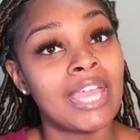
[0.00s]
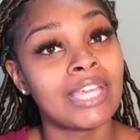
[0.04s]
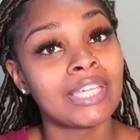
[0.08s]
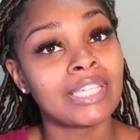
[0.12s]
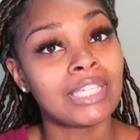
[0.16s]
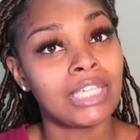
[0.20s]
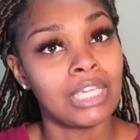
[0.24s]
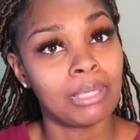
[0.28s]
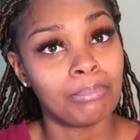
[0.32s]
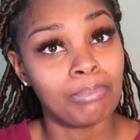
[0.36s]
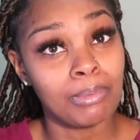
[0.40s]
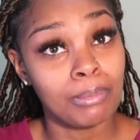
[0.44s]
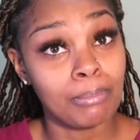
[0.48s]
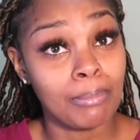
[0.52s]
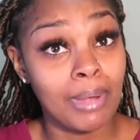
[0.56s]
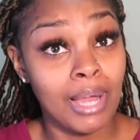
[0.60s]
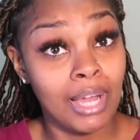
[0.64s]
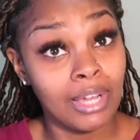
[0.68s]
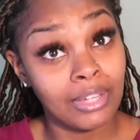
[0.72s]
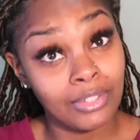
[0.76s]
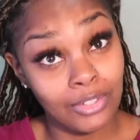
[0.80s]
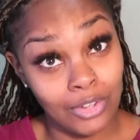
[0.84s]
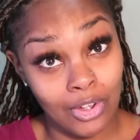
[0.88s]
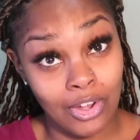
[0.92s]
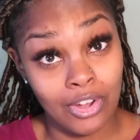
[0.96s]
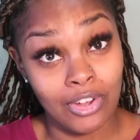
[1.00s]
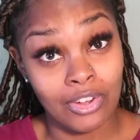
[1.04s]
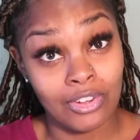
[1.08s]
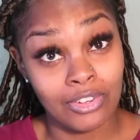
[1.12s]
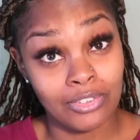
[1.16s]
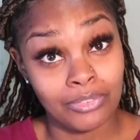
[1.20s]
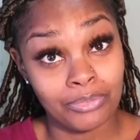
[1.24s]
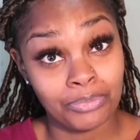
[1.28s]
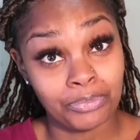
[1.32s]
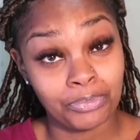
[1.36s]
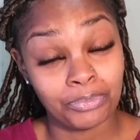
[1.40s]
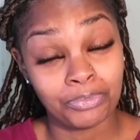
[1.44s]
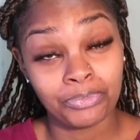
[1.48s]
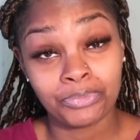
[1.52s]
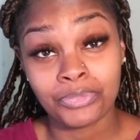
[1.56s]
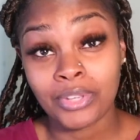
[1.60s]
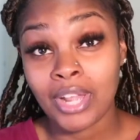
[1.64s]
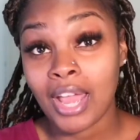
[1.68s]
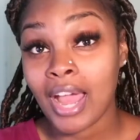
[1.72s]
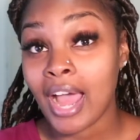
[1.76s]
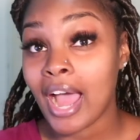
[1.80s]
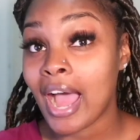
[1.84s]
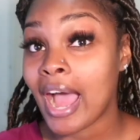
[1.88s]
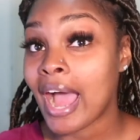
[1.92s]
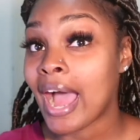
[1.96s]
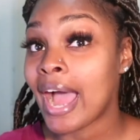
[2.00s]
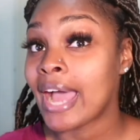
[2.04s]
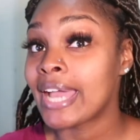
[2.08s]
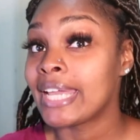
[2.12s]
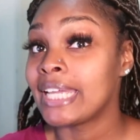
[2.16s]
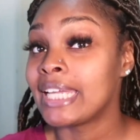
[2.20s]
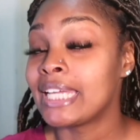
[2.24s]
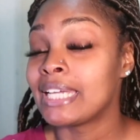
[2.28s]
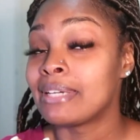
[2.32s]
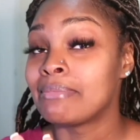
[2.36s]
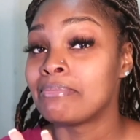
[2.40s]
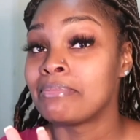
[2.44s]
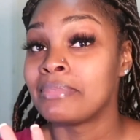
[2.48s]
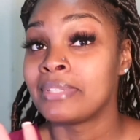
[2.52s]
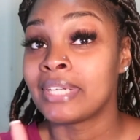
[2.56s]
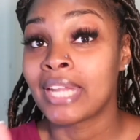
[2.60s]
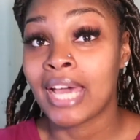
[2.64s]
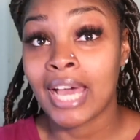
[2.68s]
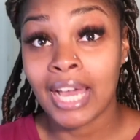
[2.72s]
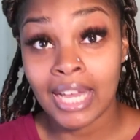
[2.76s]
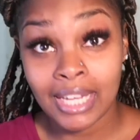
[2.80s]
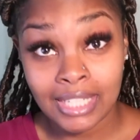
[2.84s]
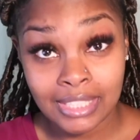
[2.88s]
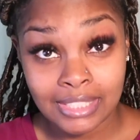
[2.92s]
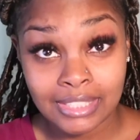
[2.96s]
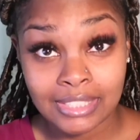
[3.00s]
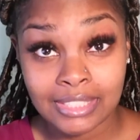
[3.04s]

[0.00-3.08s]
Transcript: Keep in mind, y'all, I am not